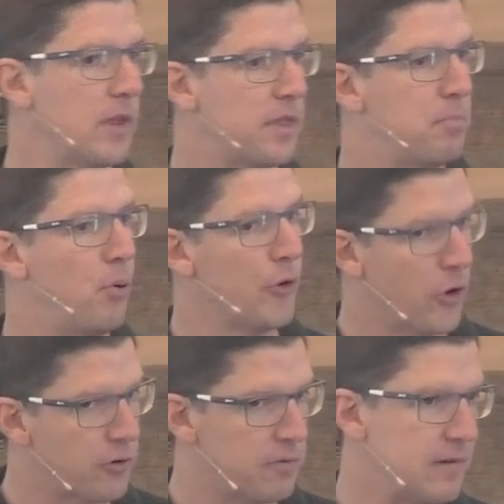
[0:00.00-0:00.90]
with
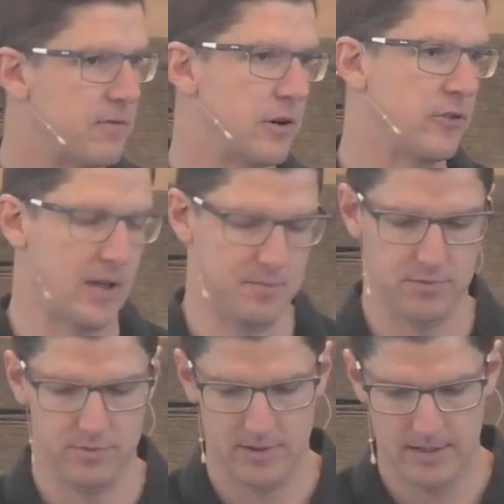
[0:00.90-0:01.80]
pornography, for
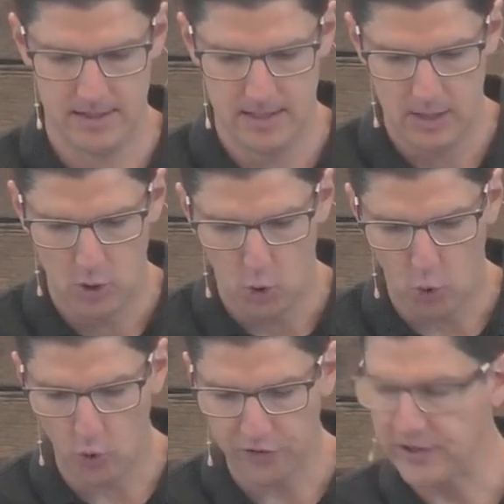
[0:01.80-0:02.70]
example,
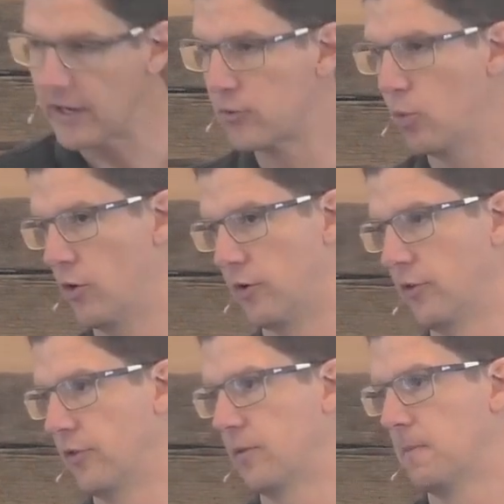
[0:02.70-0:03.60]
or sex
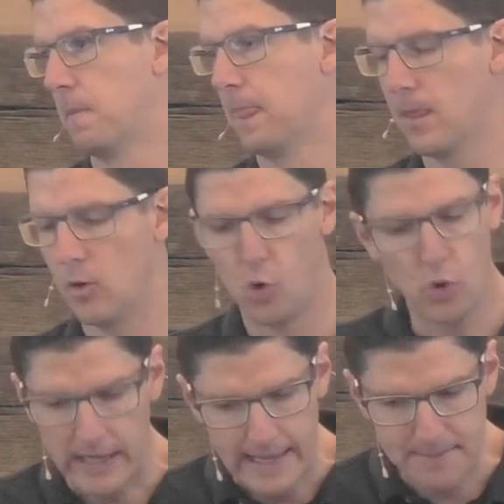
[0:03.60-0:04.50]
workers,
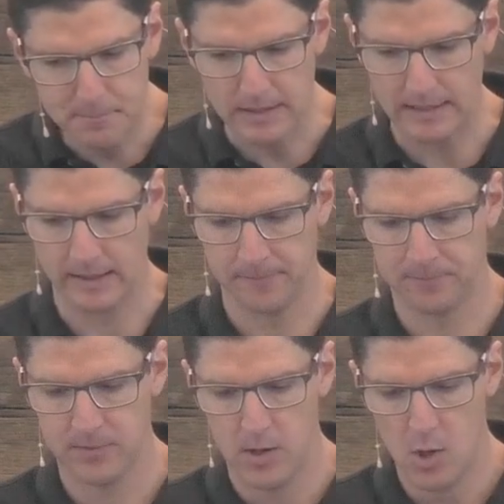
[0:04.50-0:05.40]
or gambling,
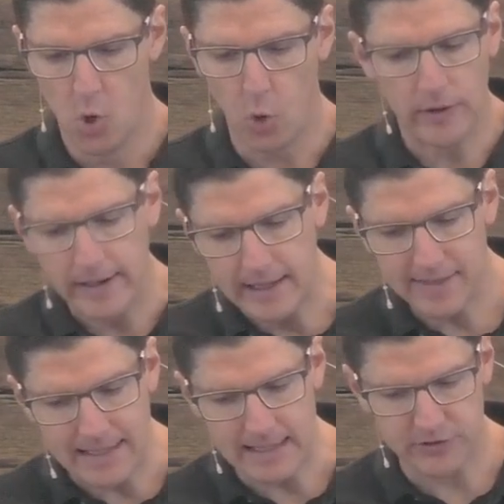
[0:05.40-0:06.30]
or
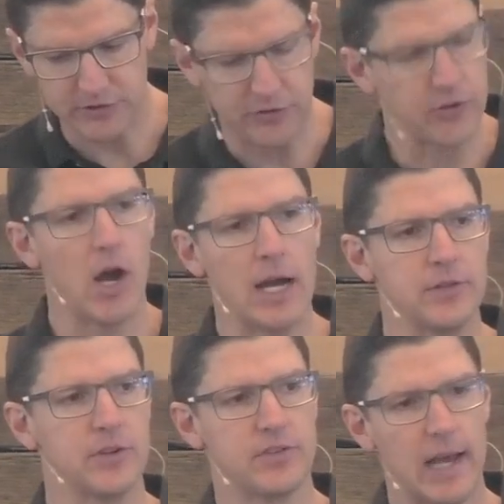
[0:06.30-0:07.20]
anything that's
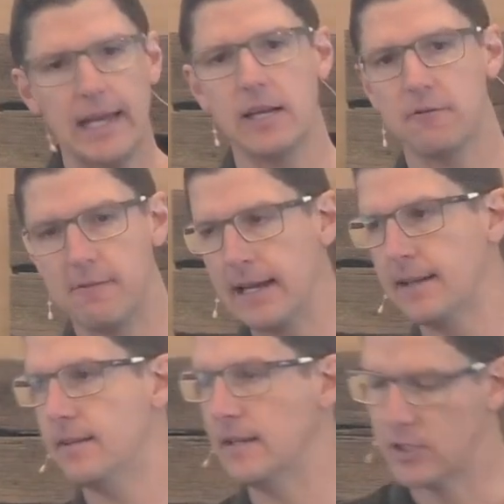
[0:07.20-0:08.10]
designed to take
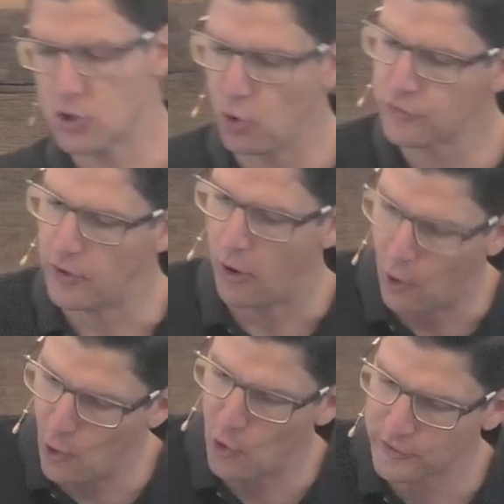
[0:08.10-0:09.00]
advantage or to
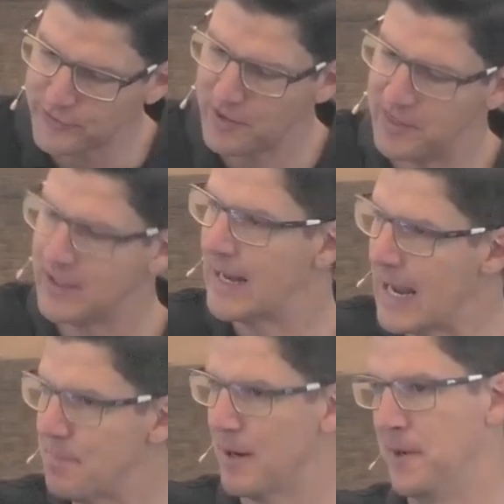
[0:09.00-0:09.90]
hurt the
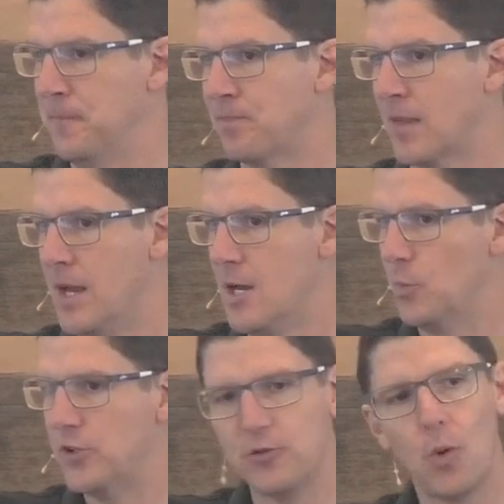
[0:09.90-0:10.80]
neighbor,
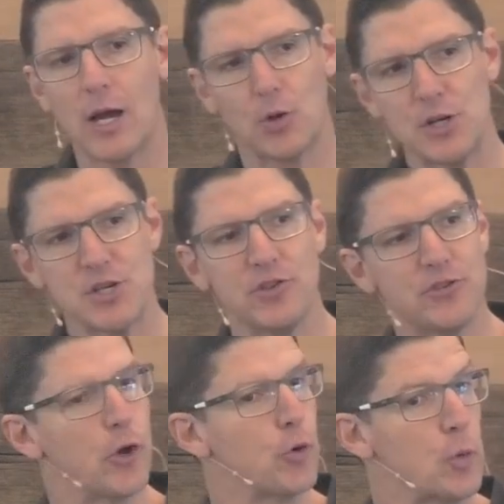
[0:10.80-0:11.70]
which is why
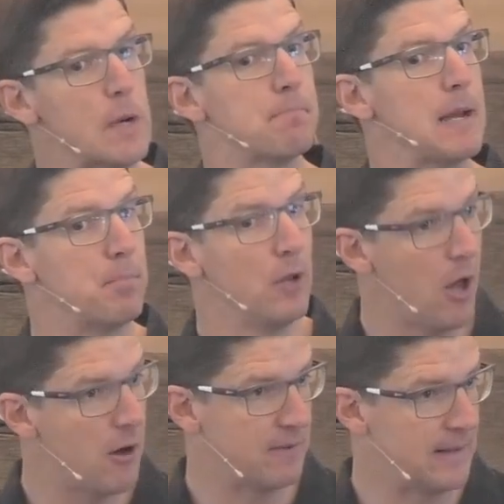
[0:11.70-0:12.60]
Christians don't rip people
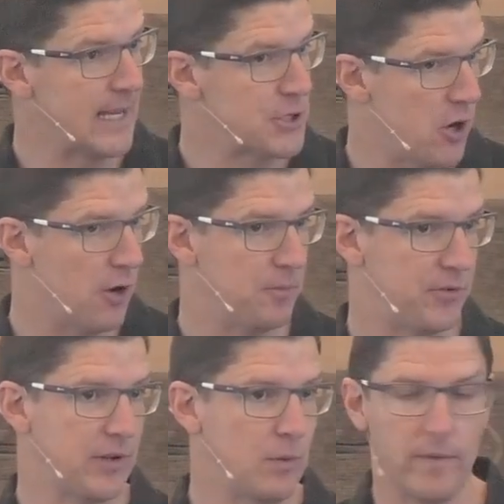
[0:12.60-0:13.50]
off in their
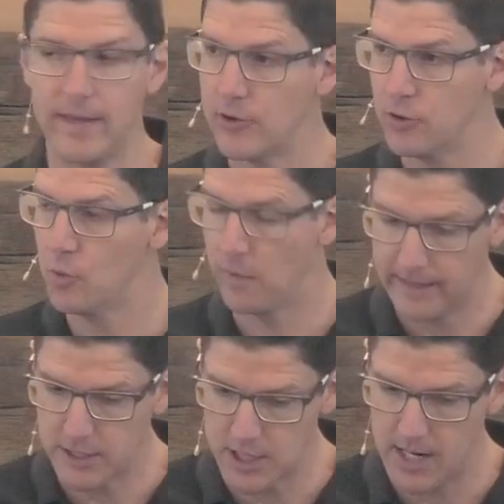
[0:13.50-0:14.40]
jobs, in what they do and what
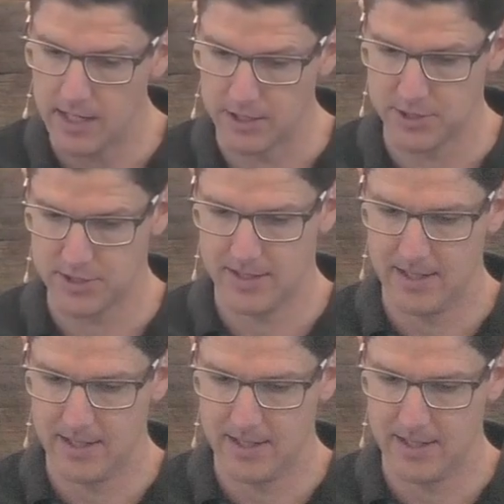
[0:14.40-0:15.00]
they charge.